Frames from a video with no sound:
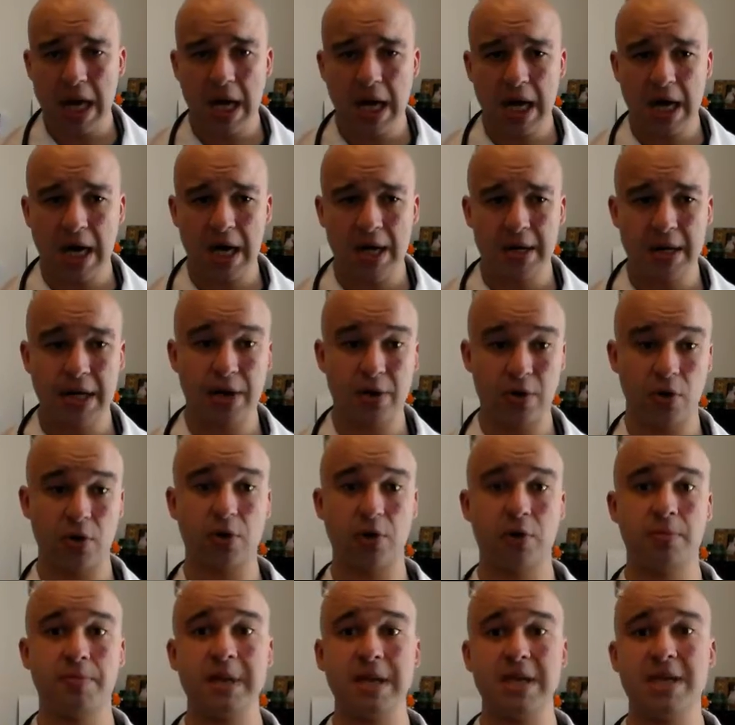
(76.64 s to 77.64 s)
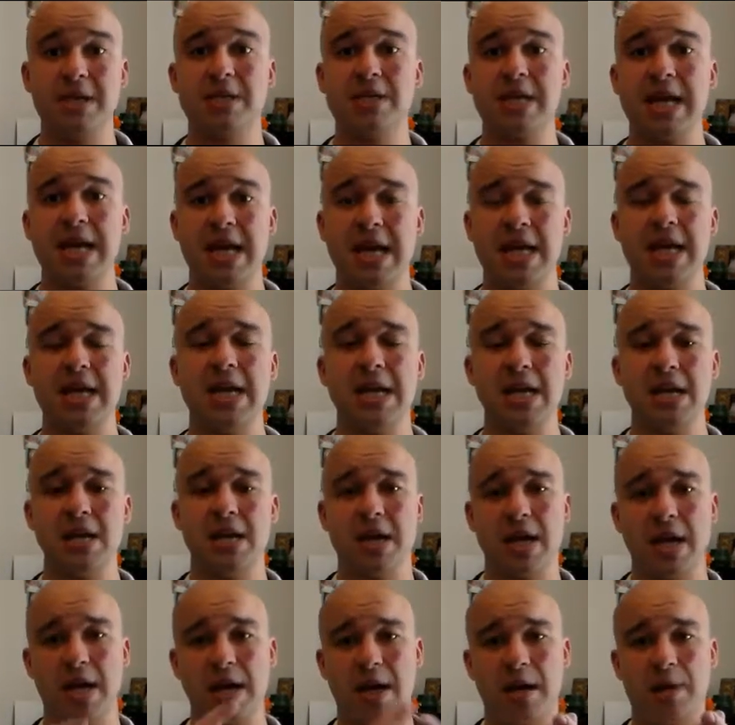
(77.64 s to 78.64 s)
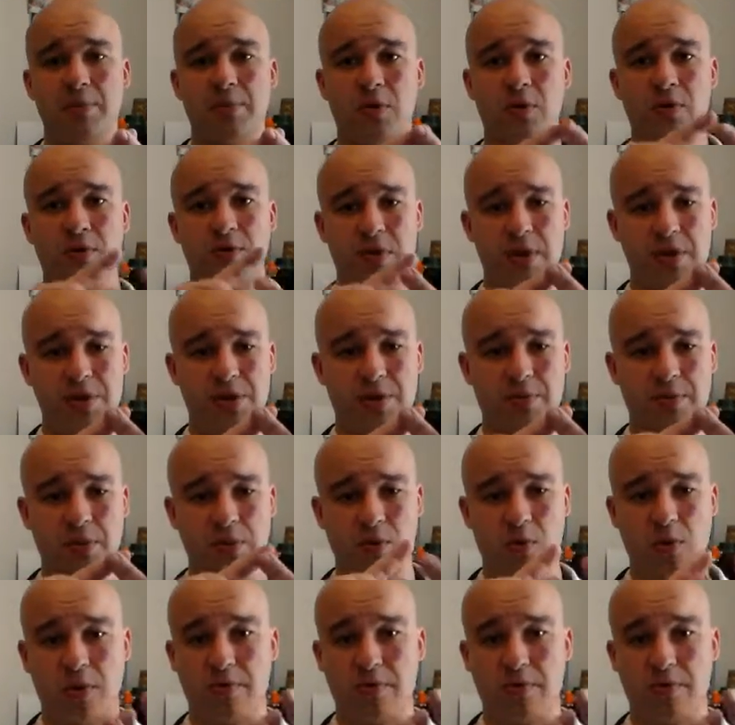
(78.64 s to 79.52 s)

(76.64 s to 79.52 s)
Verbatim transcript: uh, an herb is any animal, vegetable,